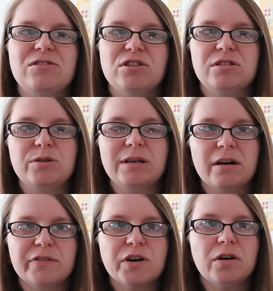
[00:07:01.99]
just to do it in
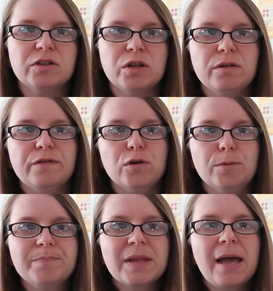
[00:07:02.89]
kind of cartoon
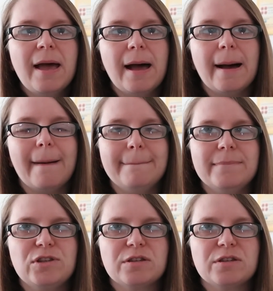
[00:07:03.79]
form, um,